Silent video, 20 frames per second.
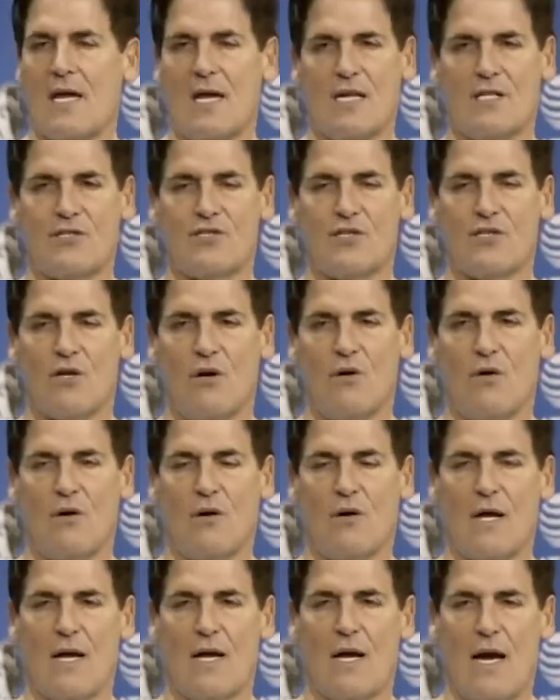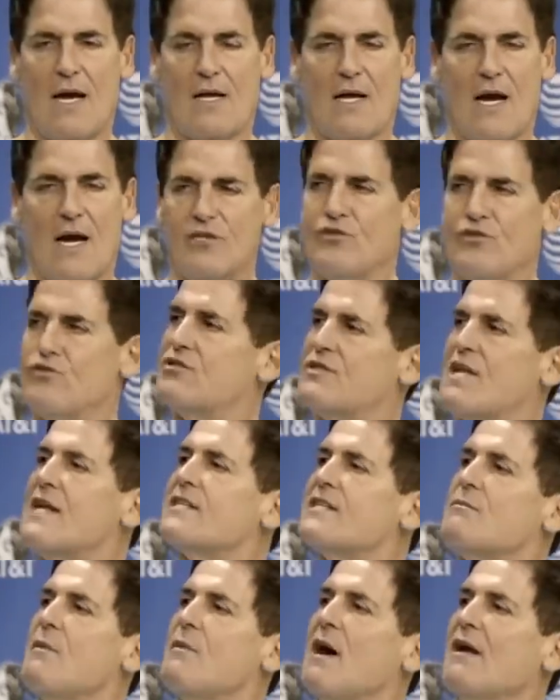And so I used
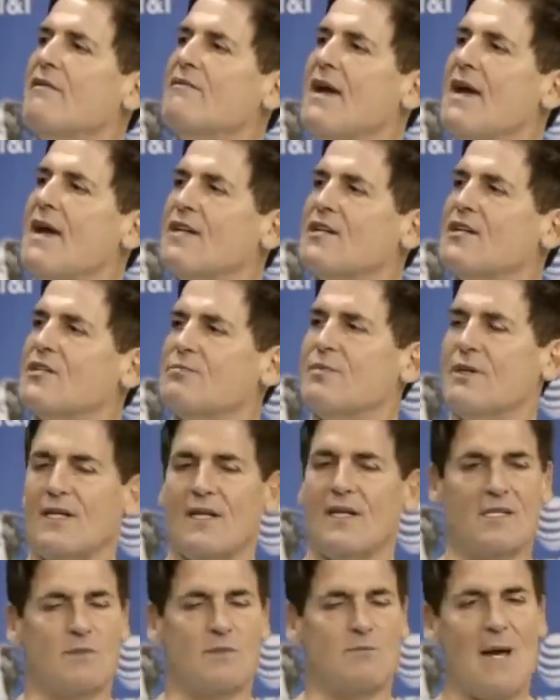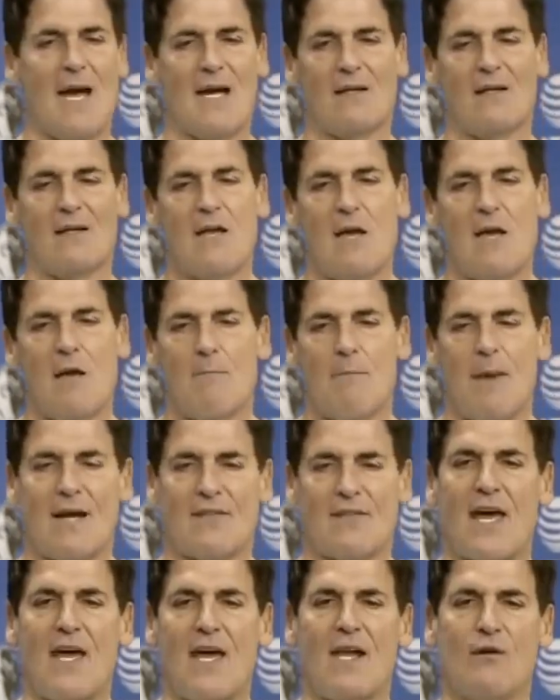that to my advantage because back
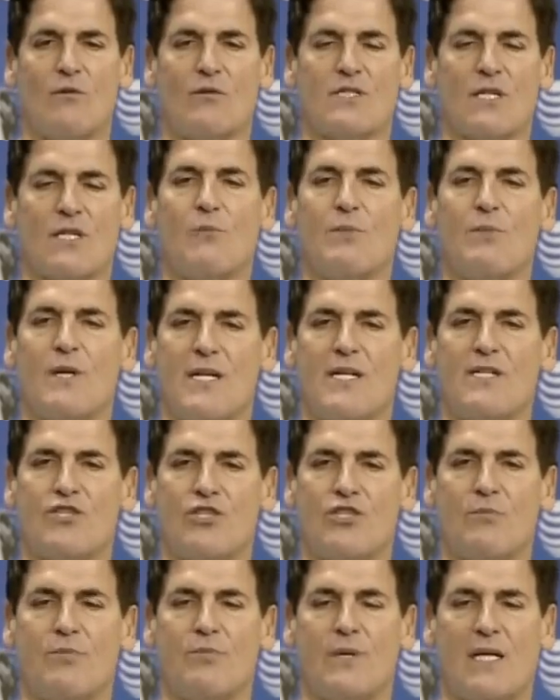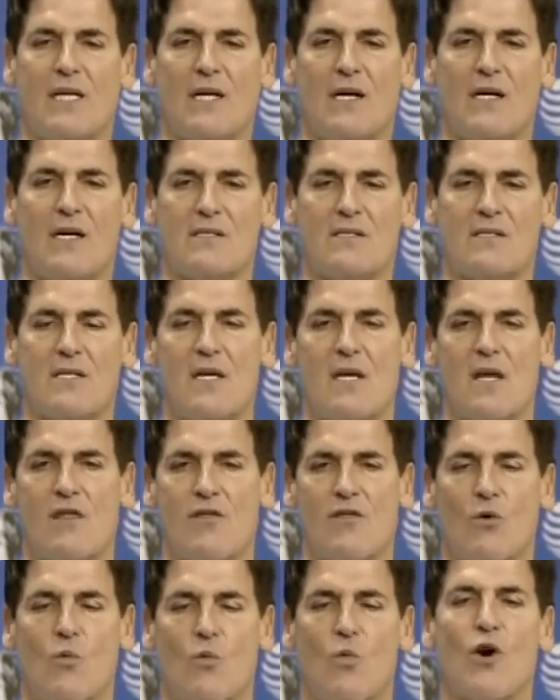then it was a little bit easier because
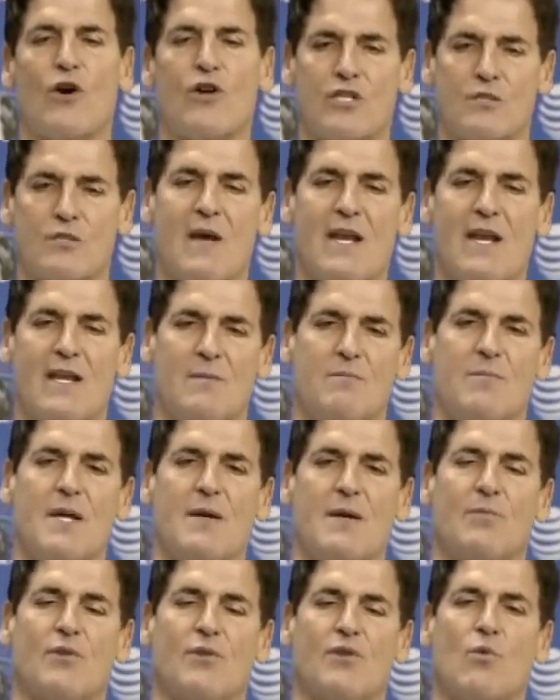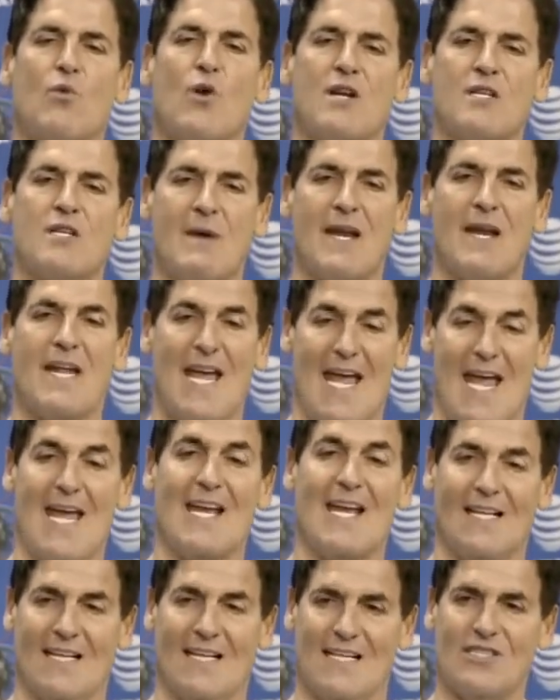there weren't as many people, there weren't as many
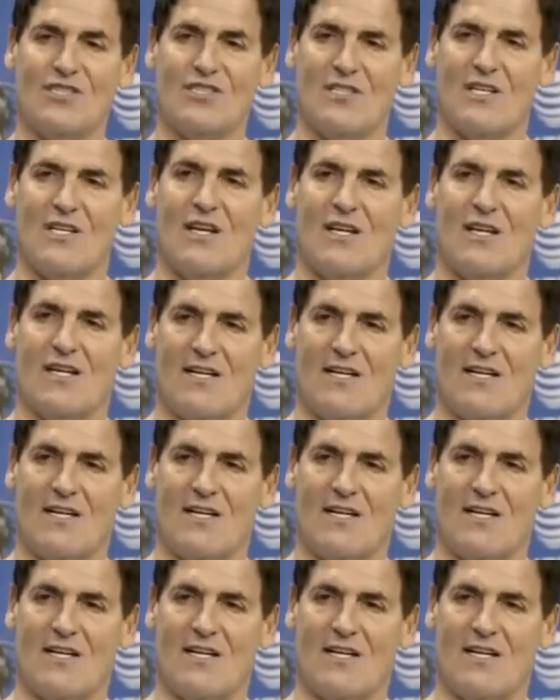analysts